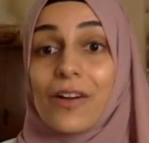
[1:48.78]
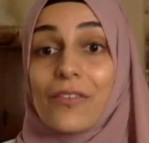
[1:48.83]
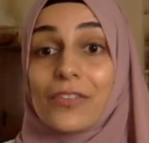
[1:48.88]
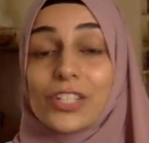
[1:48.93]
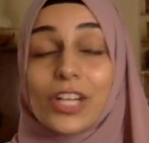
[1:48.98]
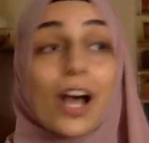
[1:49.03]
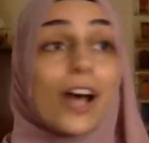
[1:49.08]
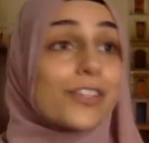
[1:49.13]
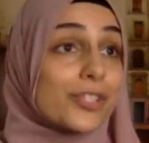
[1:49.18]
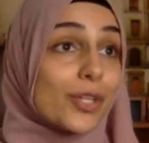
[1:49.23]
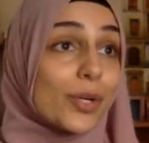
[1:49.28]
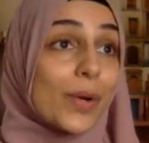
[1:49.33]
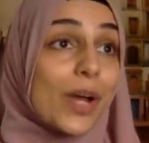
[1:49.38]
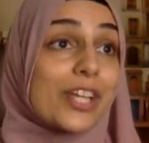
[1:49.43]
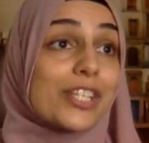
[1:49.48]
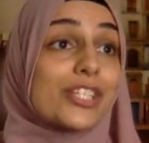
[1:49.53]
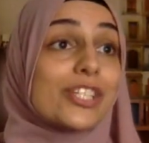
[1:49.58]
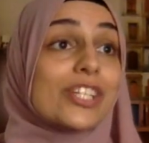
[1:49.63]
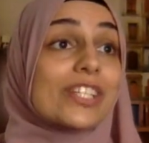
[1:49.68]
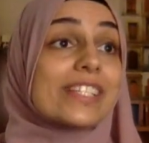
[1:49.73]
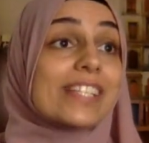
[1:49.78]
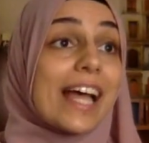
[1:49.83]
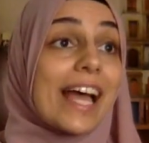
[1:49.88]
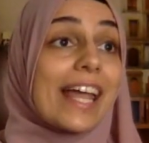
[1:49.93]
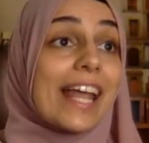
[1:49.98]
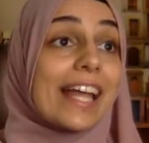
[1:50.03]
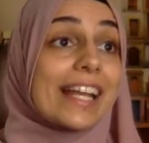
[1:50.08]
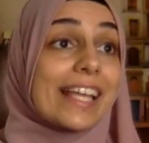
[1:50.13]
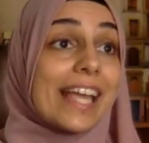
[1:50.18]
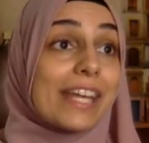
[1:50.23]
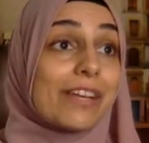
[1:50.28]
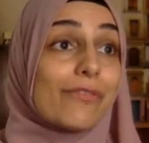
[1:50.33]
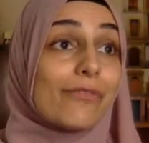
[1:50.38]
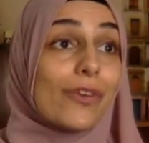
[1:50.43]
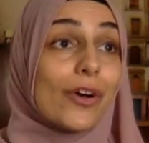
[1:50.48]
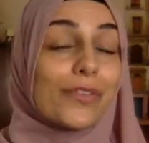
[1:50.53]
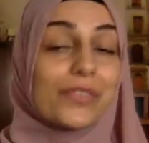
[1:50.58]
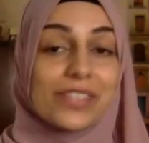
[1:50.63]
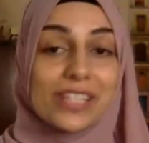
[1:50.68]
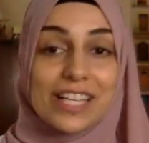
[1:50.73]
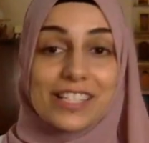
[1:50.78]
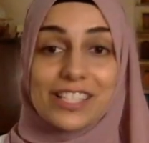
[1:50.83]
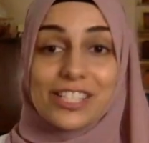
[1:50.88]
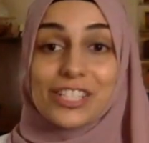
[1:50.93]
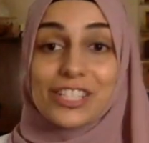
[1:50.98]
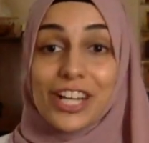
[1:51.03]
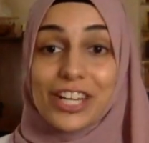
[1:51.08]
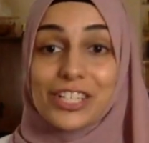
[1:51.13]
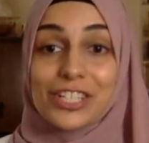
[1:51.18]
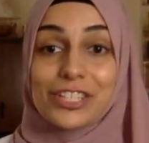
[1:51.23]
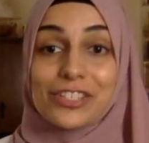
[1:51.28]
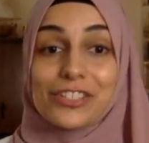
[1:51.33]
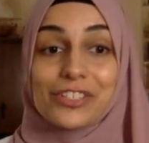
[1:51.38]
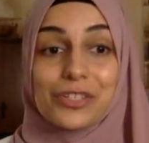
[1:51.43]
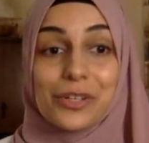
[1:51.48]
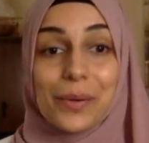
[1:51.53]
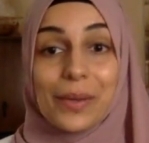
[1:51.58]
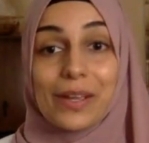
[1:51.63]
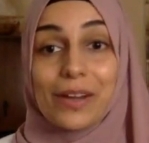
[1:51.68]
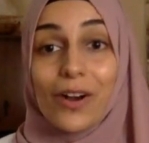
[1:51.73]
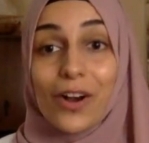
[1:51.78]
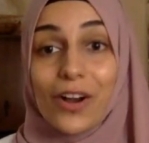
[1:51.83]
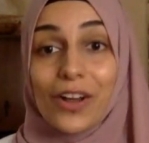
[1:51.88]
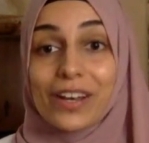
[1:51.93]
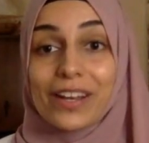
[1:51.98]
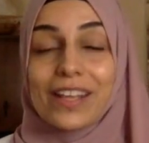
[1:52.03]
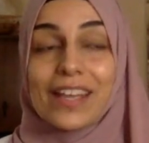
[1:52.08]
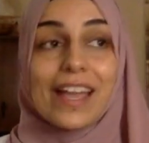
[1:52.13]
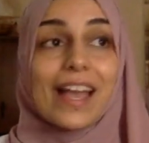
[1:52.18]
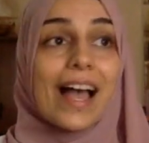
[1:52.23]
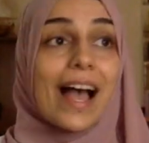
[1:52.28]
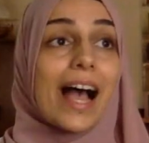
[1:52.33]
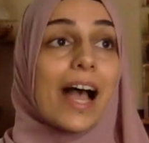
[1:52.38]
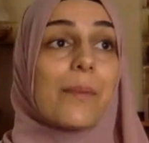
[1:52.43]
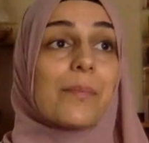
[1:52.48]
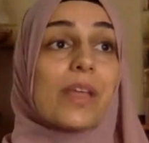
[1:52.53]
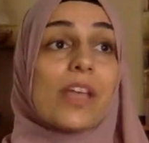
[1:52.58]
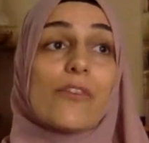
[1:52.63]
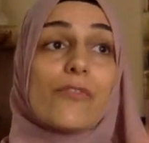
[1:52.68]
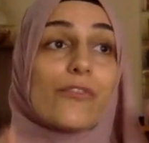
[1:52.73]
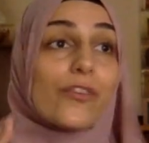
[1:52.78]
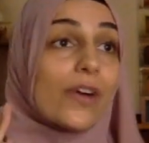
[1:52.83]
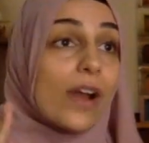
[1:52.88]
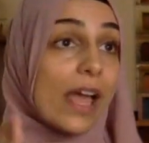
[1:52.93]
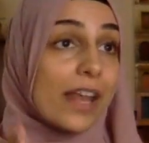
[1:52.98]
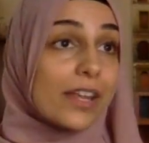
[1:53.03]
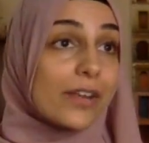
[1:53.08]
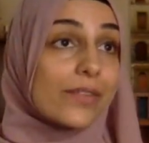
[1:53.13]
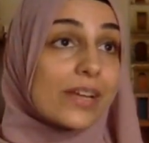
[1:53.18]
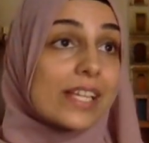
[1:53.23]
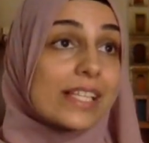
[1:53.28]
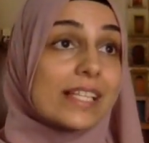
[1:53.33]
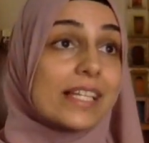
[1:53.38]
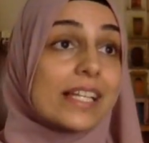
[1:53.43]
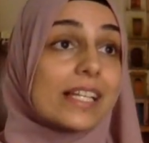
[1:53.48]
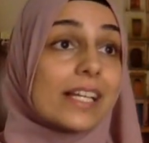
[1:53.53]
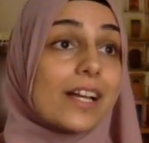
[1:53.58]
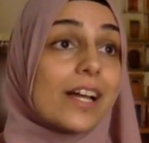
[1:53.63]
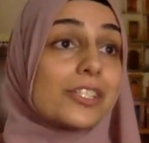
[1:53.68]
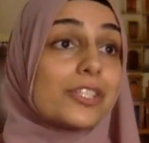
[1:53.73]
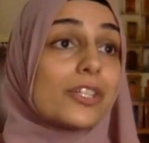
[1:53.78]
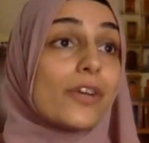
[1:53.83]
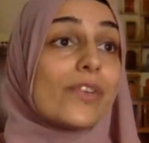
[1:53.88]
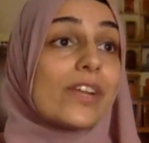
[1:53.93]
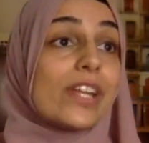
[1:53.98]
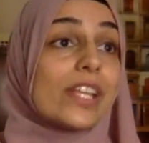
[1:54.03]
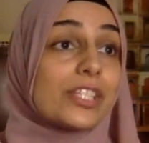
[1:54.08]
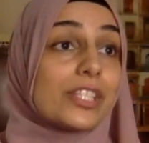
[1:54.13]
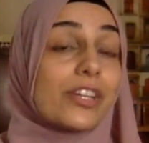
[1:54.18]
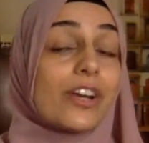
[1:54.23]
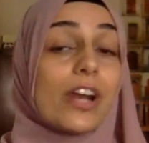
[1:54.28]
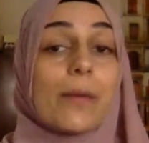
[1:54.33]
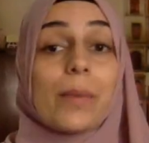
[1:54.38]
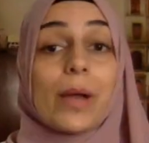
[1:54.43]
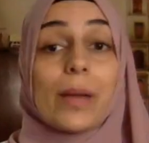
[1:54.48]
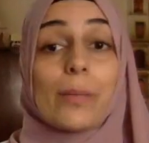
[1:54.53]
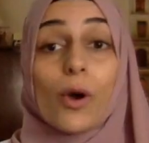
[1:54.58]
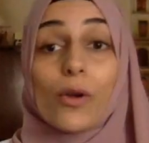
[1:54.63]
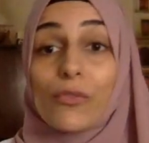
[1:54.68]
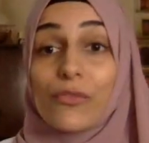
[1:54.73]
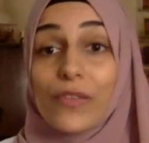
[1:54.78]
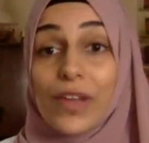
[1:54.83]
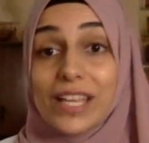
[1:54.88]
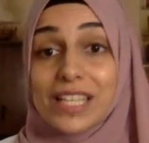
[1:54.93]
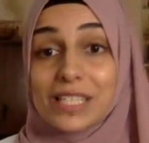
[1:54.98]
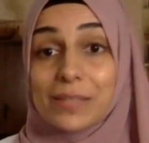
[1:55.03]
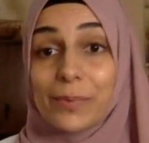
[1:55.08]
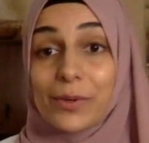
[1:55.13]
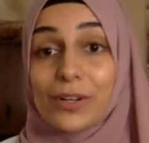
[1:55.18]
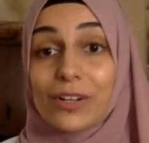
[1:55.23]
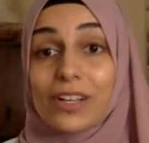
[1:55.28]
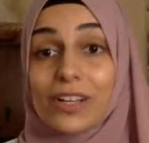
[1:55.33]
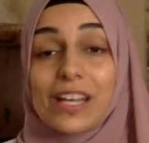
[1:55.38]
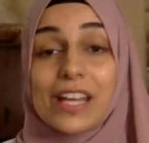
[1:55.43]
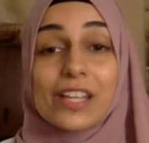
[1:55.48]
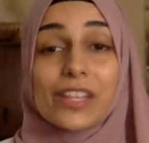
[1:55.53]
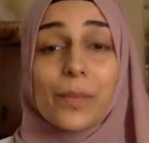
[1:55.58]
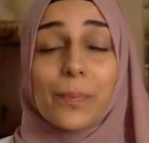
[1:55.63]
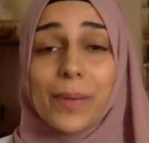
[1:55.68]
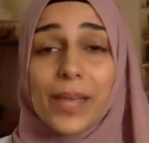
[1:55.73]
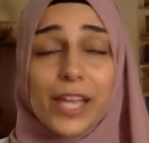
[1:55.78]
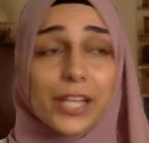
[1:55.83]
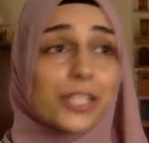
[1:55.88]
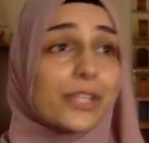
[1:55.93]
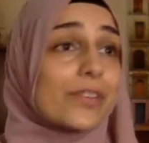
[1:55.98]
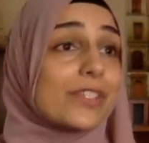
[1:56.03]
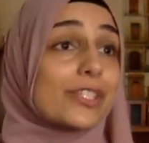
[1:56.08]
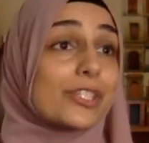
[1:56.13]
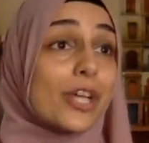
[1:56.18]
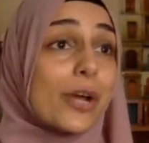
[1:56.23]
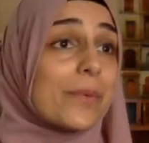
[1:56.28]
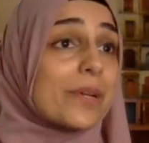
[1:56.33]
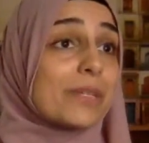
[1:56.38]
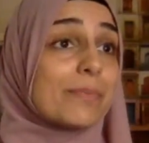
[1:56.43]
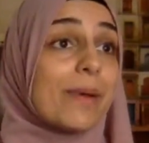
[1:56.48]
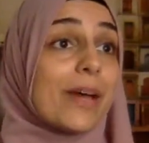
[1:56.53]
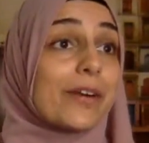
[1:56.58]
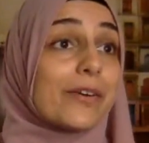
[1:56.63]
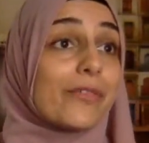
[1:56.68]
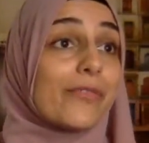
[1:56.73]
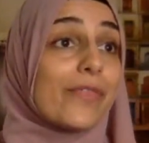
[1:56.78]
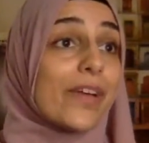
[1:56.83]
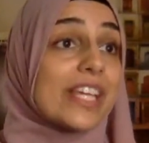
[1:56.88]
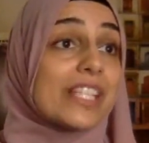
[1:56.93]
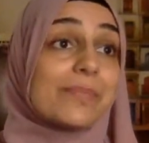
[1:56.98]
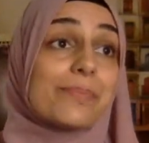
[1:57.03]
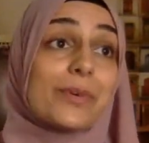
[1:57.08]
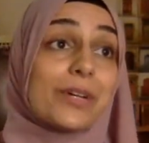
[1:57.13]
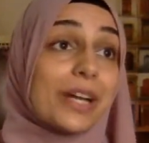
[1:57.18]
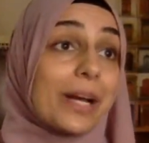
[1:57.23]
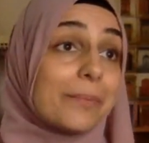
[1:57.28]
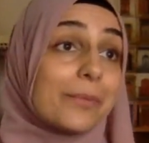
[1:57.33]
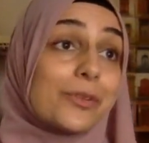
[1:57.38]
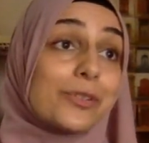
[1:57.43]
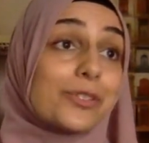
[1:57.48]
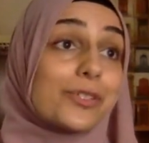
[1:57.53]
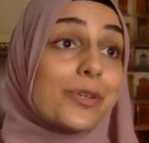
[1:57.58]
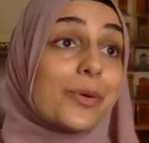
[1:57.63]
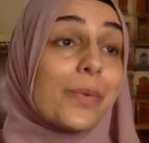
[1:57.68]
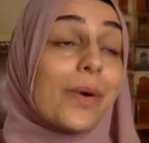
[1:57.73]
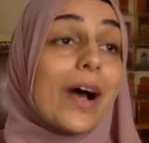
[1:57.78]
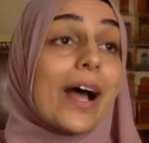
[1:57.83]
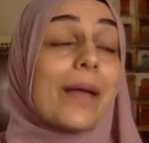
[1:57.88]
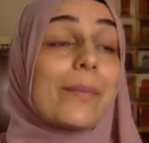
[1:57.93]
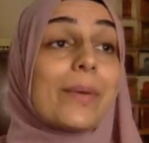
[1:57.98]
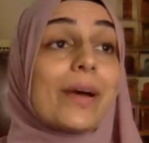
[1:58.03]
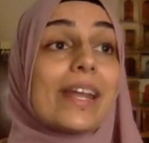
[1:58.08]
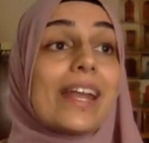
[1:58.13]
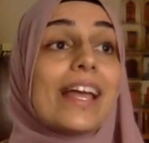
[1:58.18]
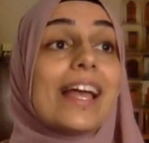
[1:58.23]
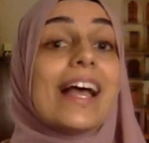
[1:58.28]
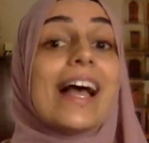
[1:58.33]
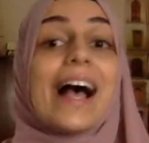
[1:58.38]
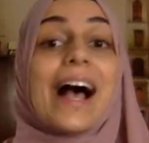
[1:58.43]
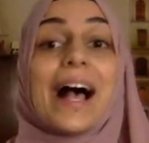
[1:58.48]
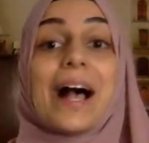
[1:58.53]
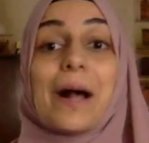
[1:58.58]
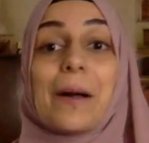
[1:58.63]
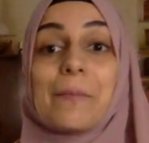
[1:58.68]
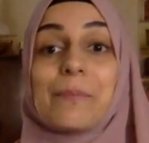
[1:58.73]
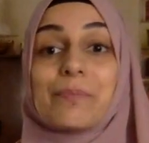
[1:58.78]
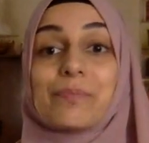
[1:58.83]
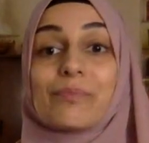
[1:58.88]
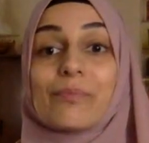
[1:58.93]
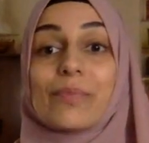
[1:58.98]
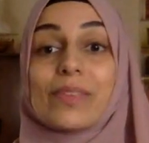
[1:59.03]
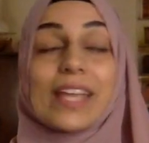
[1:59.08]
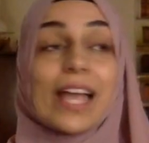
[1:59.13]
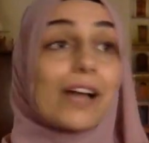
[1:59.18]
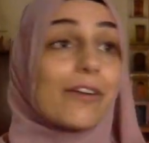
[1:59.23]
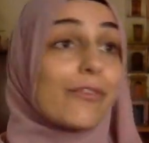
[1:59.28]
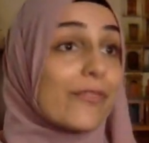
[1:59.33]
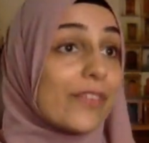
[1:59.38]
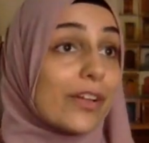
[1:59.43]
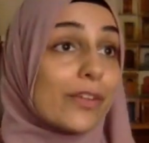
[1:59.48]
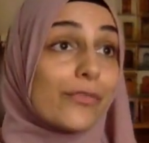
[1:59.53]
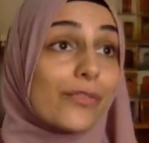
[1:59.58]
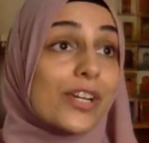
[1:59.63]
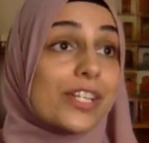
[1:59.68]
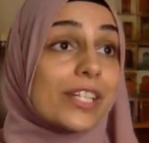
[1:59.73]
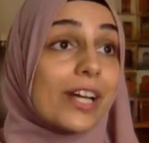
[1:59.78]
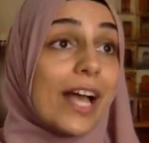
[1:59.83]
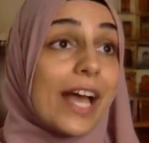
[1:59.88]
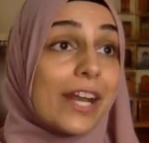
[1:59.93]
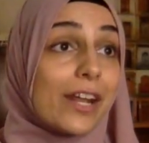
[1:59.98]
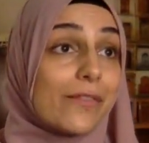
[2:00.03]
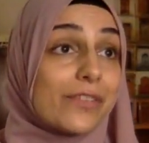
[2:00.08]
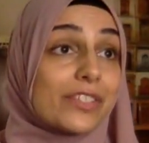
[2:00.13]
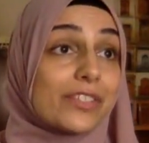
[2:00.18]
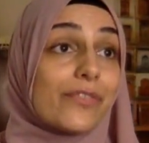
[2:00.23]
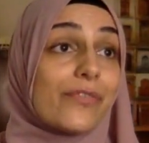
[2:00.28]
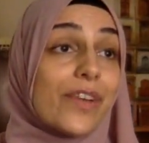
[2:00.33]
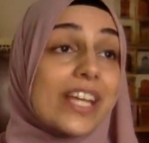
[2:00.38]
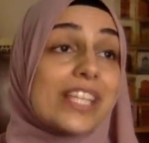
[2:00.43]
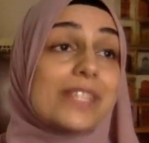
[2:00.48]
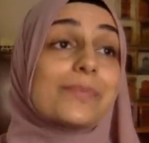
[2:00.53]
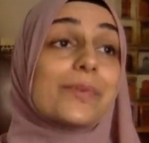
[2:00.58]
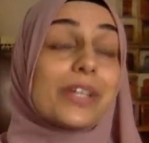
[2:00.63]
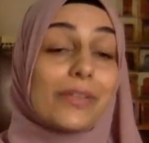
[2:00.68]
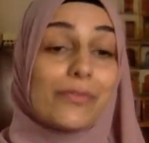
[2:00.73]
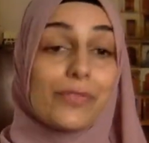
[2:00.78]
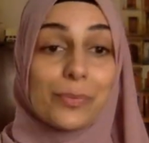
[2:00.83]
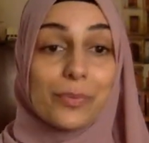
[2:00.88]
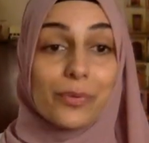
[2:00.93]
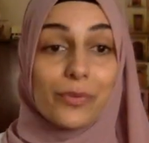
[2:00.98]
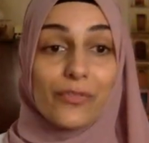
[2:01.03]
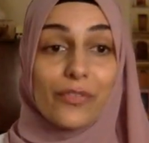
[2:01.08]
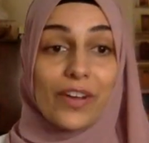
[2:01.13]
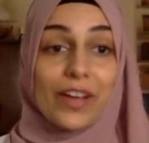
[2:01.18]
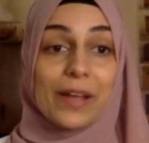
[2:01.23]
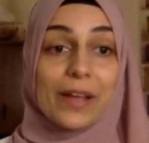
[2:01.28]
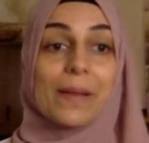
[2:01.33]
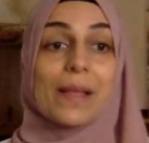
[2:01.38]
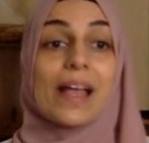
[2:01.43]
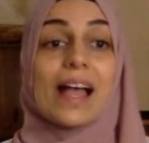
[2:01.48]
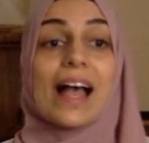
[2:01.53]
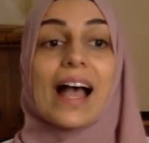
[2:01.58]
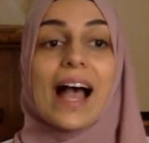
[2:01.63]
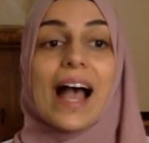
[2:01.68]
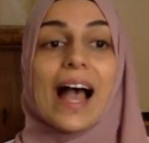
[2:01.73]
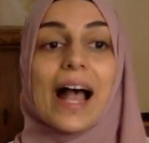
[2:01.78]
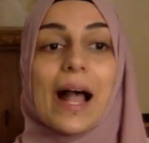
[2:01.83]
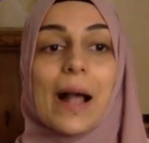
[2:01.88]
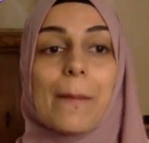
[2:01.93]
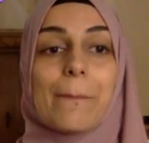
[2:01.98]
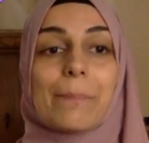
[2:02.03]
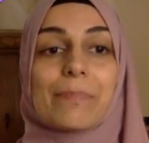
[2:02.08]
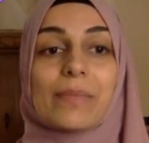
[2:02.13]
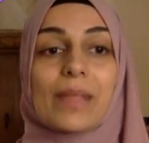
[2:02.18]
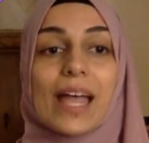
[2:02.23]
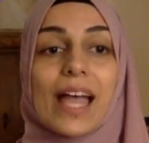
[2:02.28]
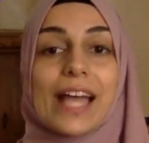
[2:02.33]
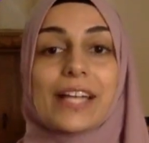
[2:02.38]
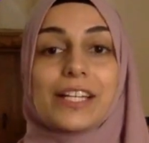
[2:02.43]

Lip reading: to answer your questions and get involved in that discussion that's going on. If for any reason it cuts off on Instagram, I'm on Facebook. The picture is so much better on Facebook. I'm not sure why, but feel free to head over to Facebook if you prefer. And